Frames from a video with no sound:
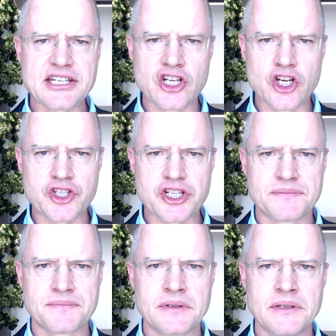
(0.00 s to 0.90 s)
note,
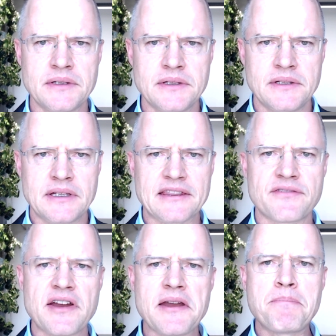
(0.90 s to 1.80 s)
at the
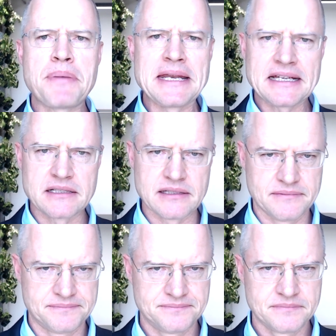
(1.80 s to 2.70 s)
very pinnacle
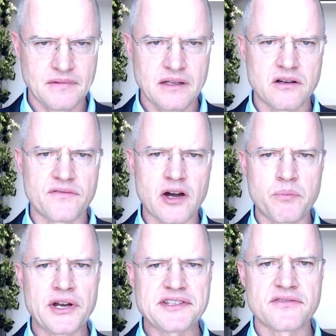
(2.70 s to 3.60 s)
of our
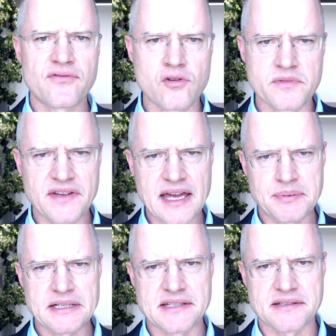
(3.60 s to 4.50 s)
present form of
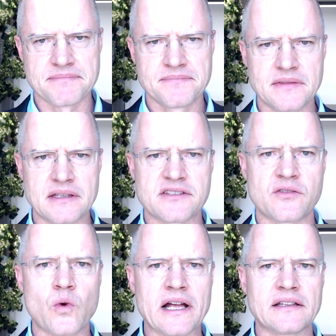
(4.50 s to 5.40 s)
capitalism is the
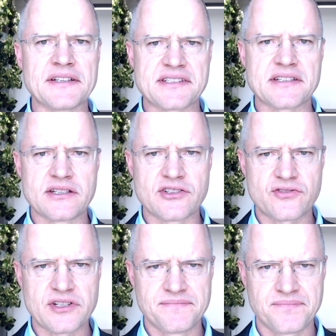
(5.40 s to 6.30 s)
wellness
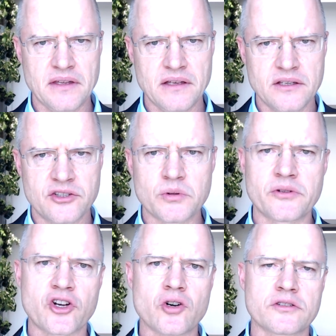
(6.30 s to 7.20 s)
industry. You will
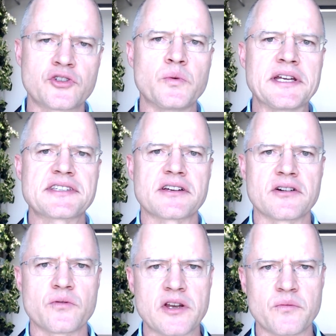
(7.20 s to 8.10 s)
recall 2 weeks
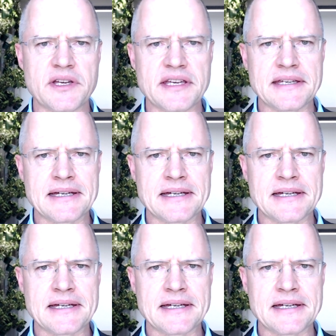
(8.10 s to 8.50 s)
ago when we